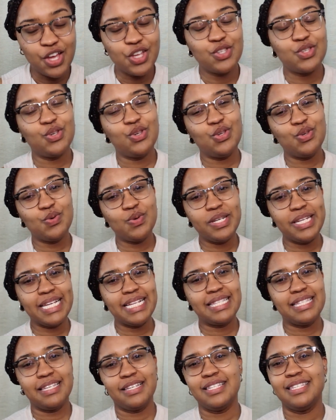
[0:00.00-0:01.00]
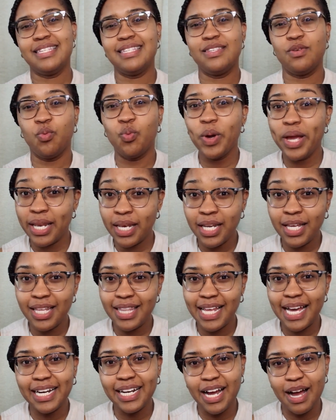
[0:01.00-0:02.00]
So you need to win
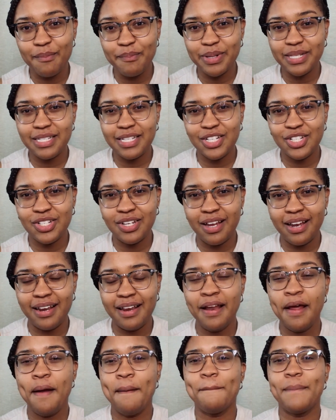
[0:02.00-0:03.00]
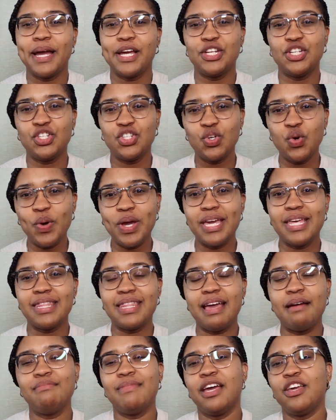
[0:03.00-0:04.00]
that competition by showing
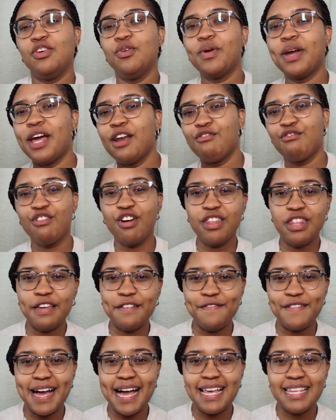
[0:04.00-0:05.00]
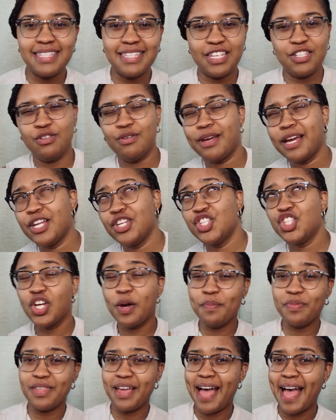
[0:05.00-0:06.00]
them that you can run the fastest, you can
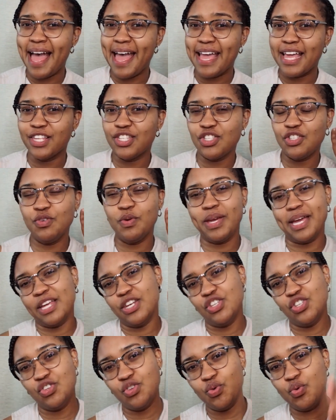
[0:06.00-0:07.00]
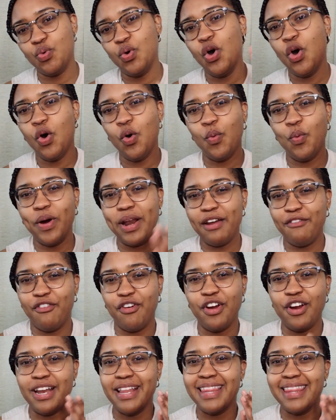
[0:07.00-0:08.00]
jump the highest, you can do
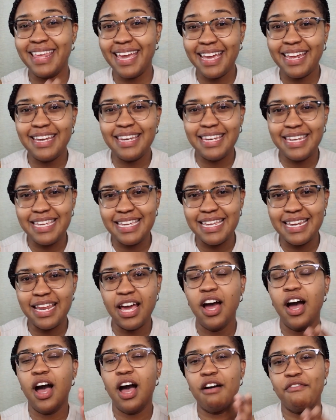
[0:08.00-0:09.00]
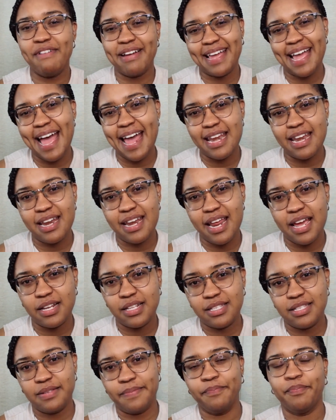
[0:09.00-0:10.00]
whatever they need of a
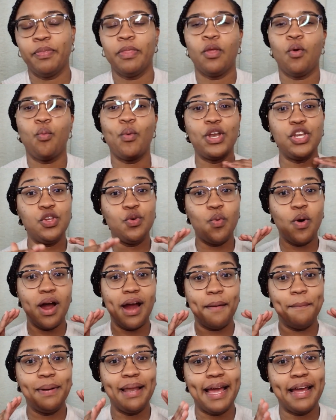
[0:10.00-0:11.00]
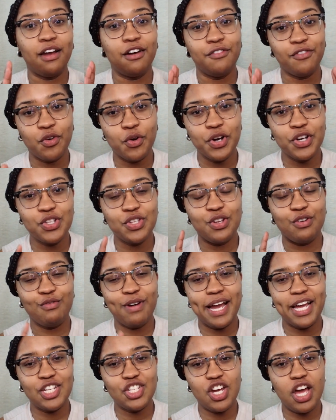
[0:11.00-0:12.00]
candidate when you are applying, of course, to the
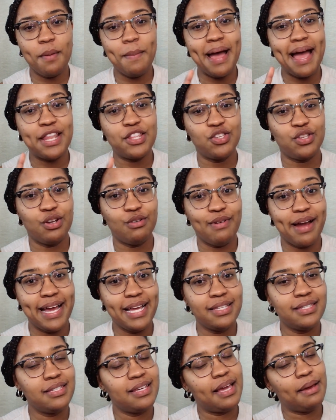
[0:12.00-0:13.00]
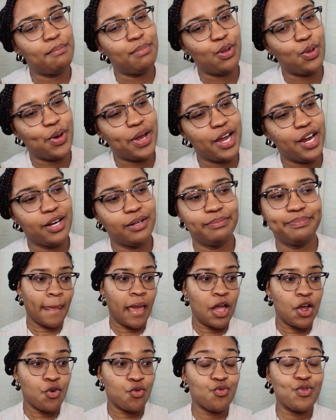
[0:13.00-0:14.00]
right job and to the right employer.
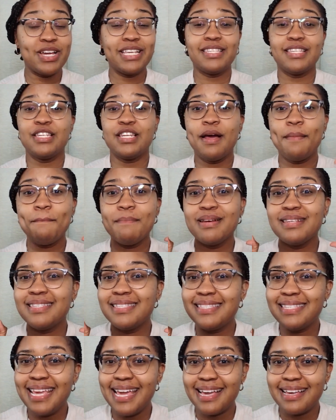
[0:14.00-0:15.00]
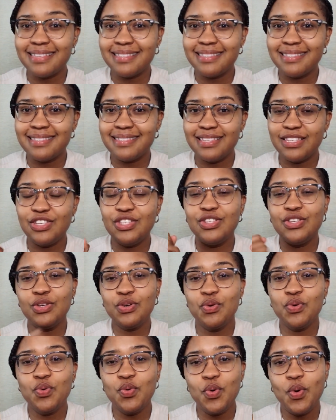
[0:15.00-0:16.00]
Reason number 6,
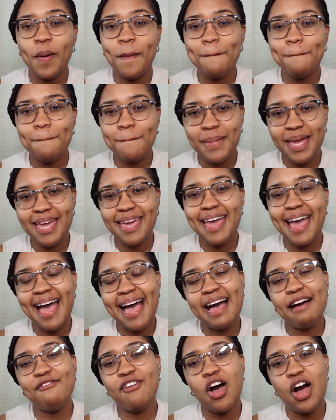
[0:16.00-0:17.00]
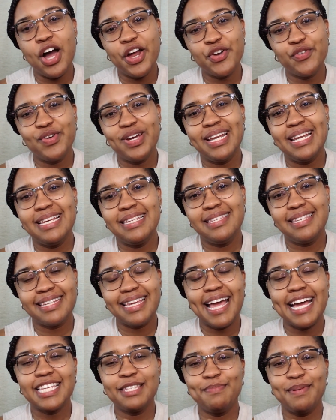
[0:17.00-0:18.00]
you may have unrealistic
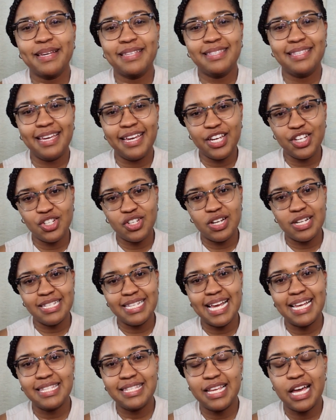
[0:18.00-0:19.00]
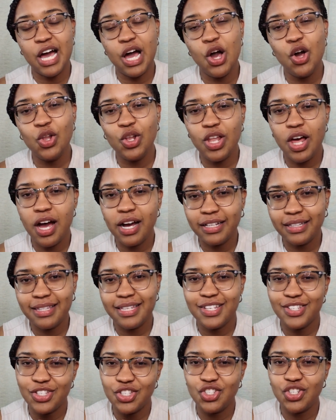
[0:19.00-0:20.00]
expectations as to how long
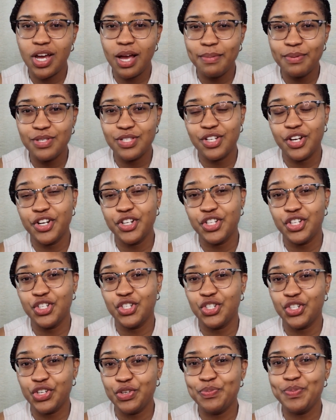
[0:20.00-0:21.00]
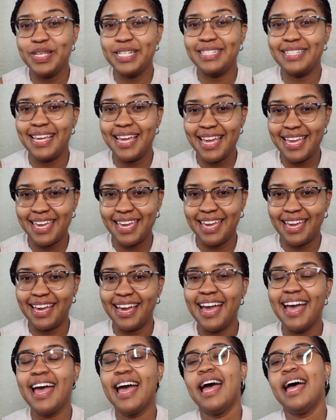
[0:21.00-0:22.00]
this job search should be taking.